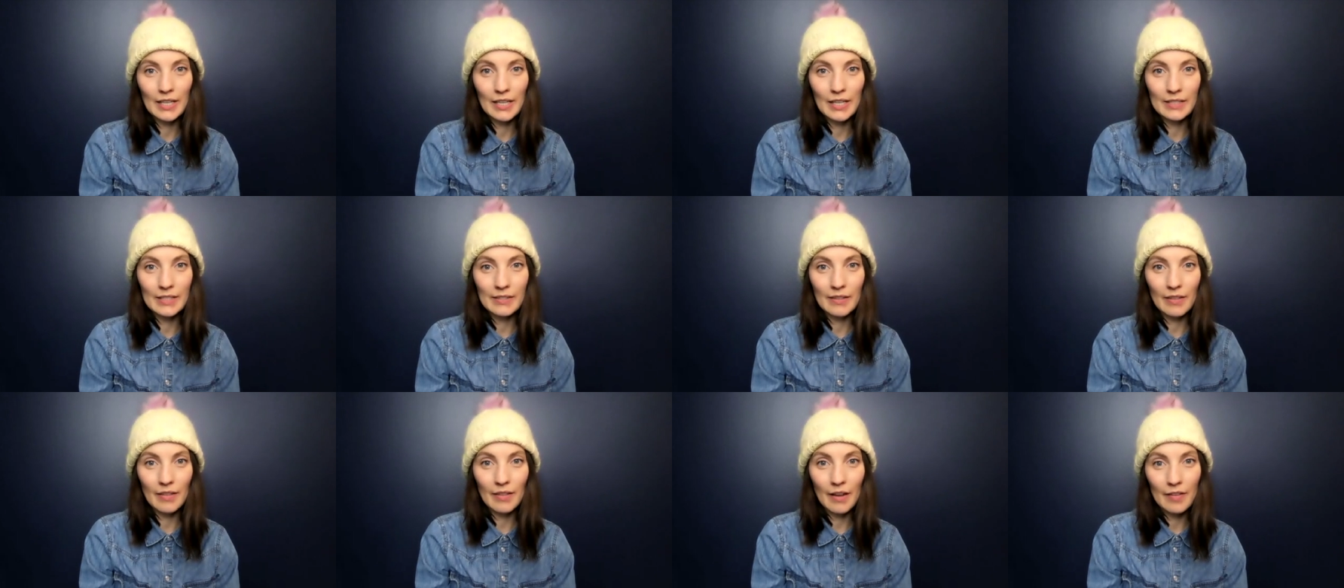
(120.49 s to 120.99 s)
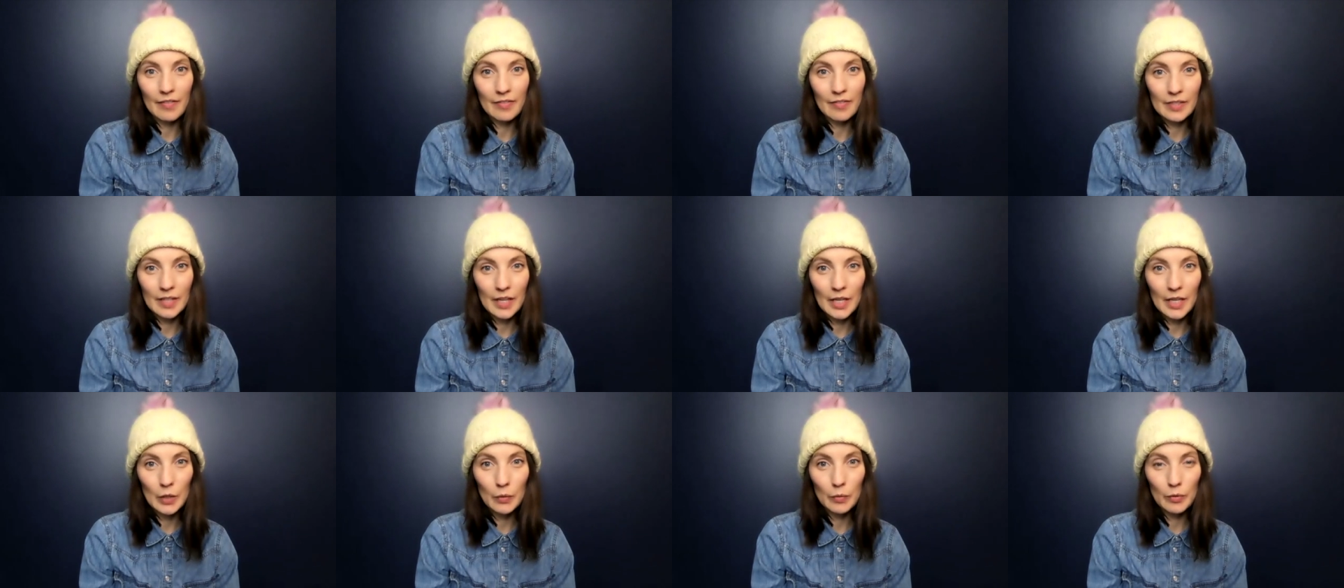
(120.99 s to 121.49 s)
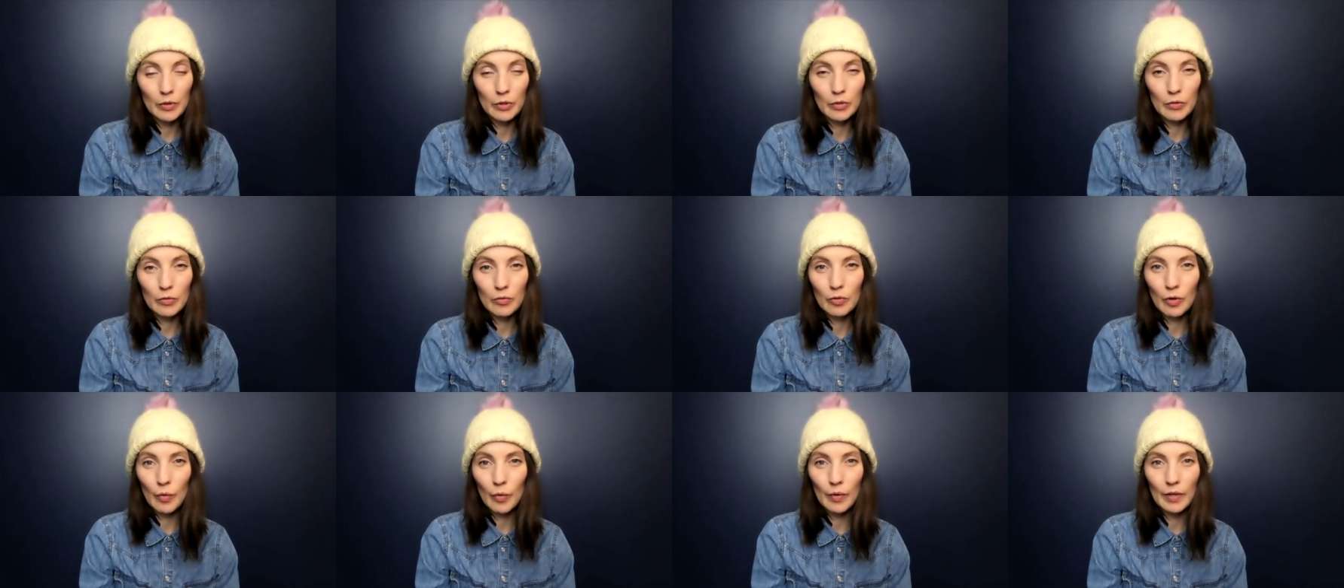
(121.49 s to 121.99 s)
as a lifestyle with you
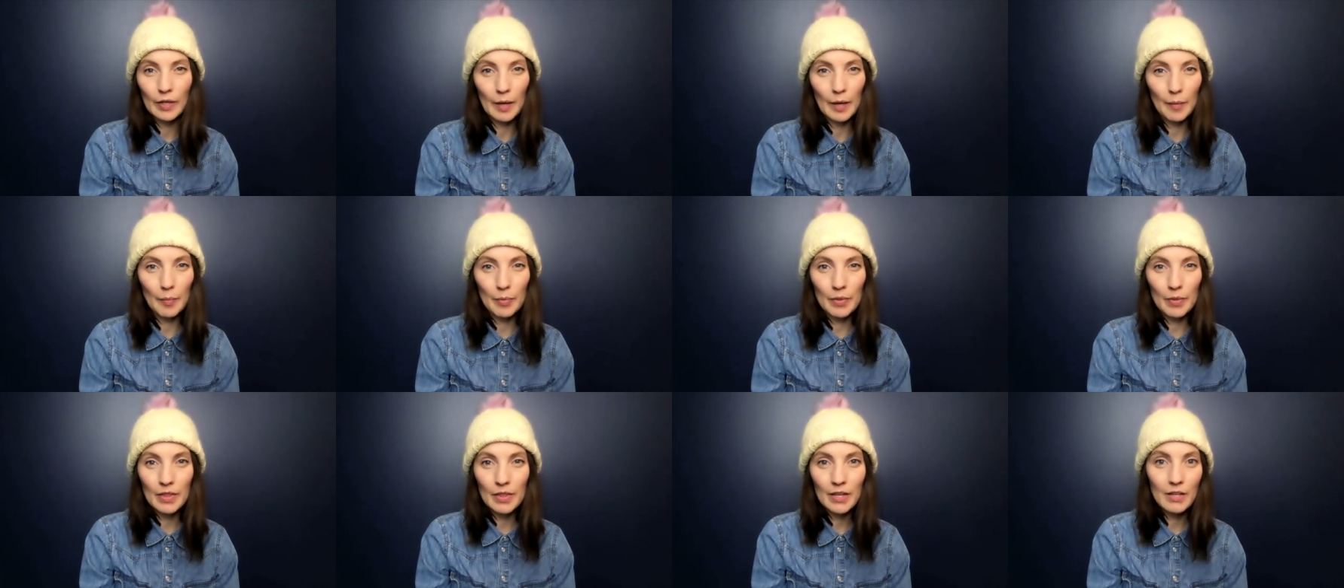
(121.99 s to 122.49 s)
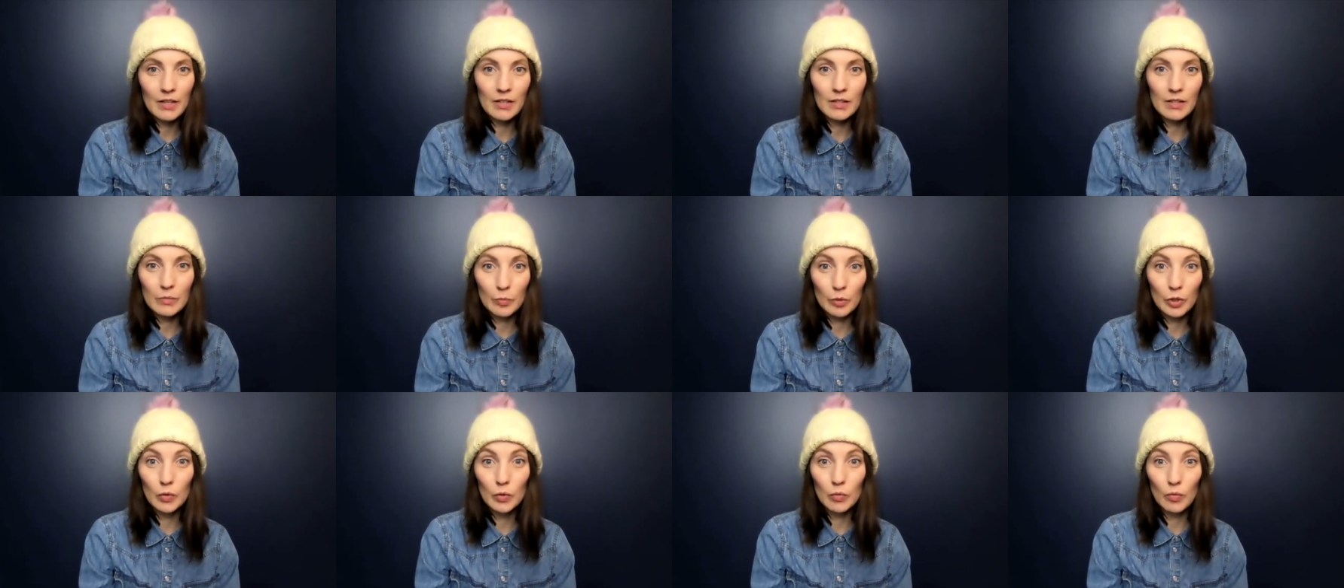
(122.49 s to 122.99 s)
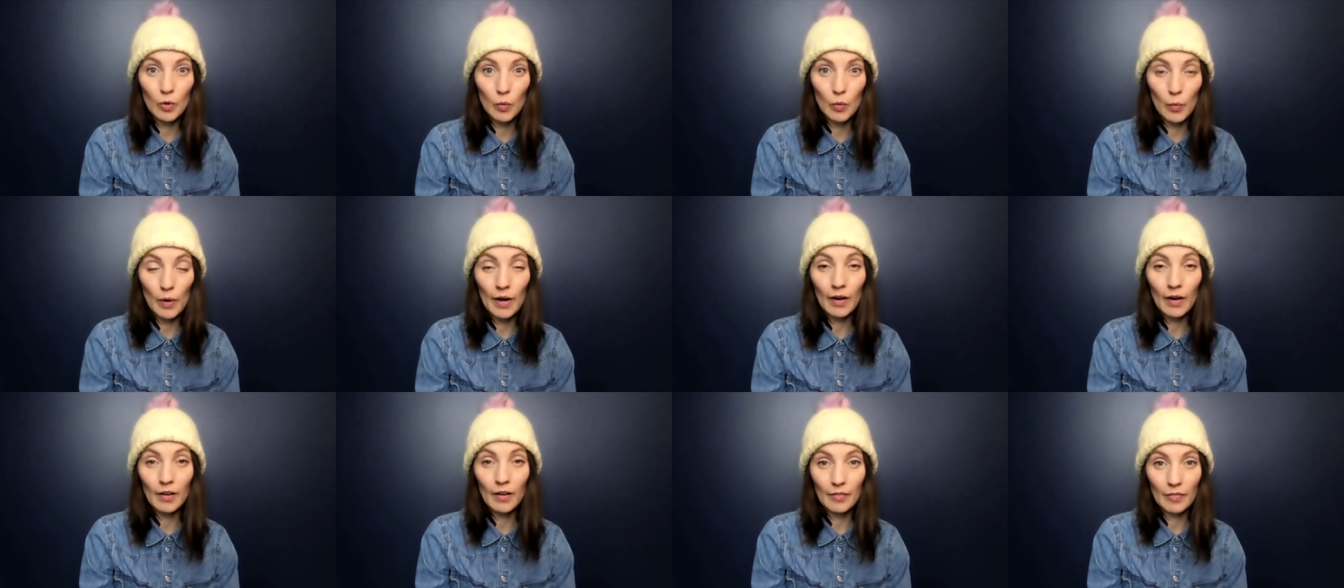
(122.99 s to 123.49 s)
growing up and things? Were you
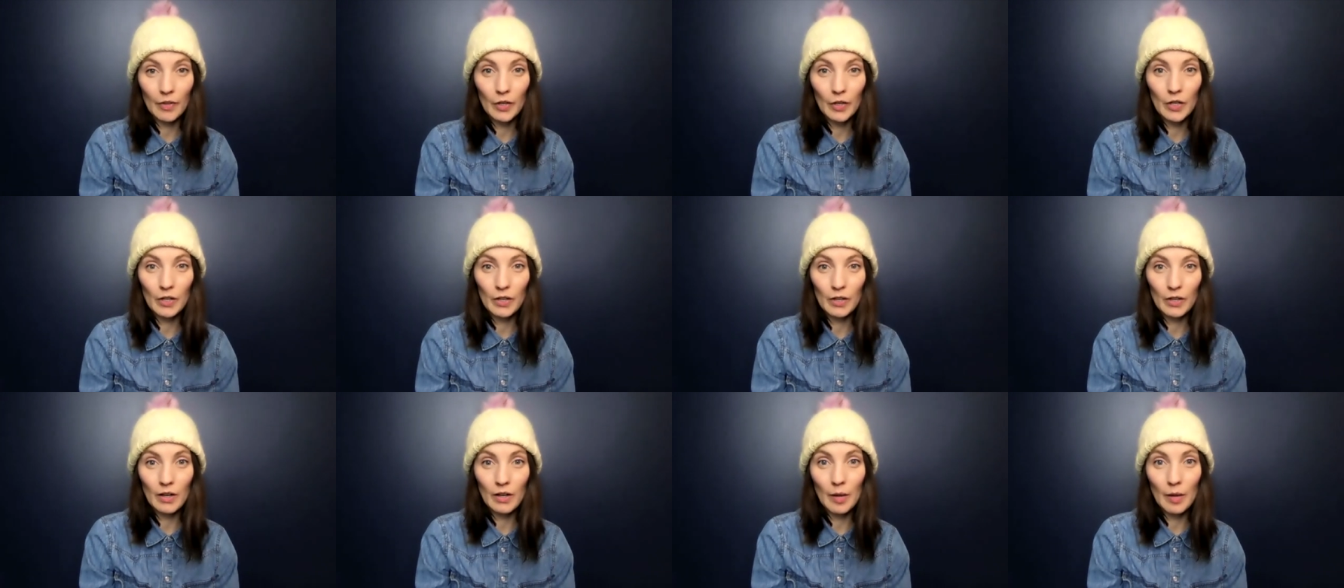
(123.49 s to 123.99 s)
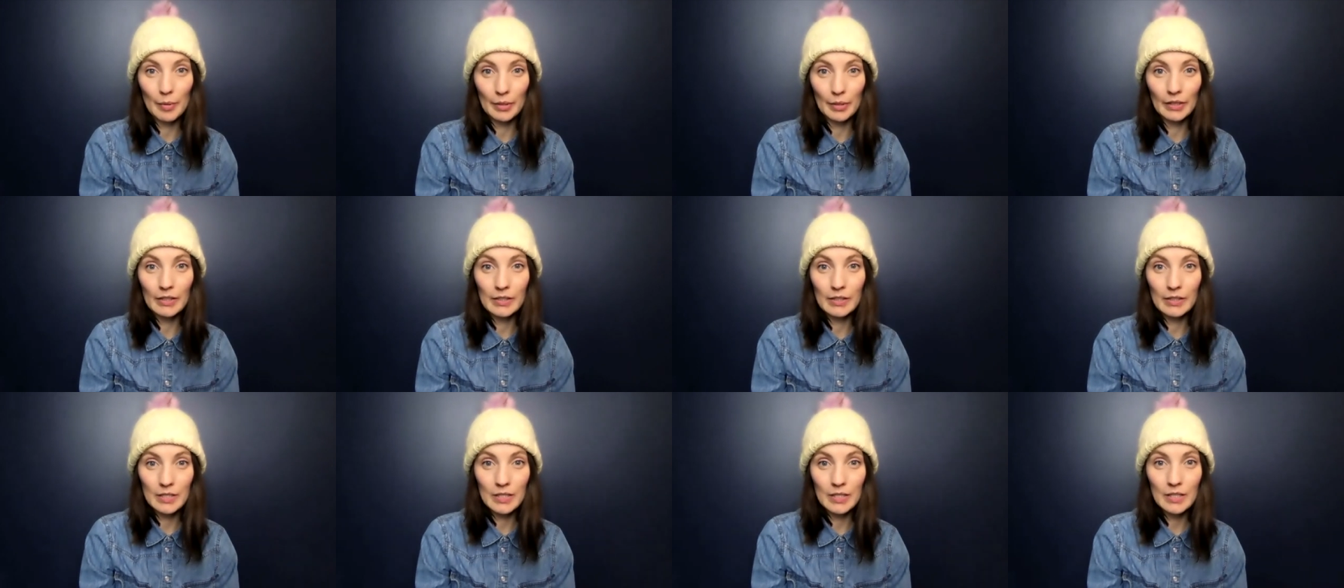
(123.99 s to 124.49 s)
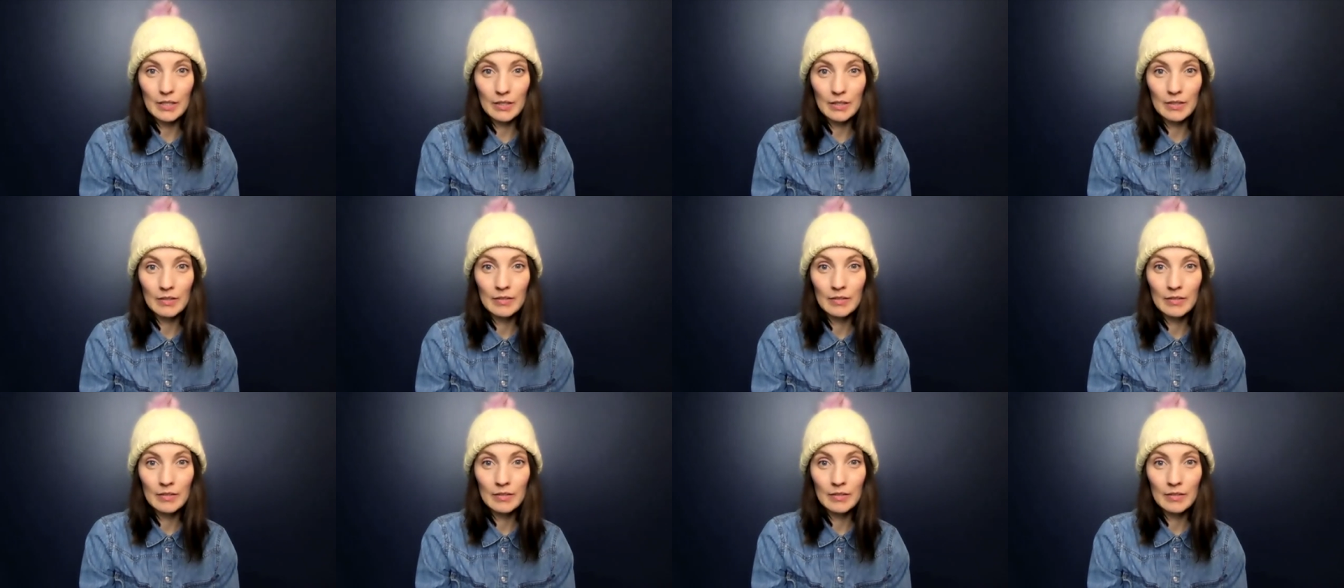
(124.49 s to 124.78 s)
aware of her ability?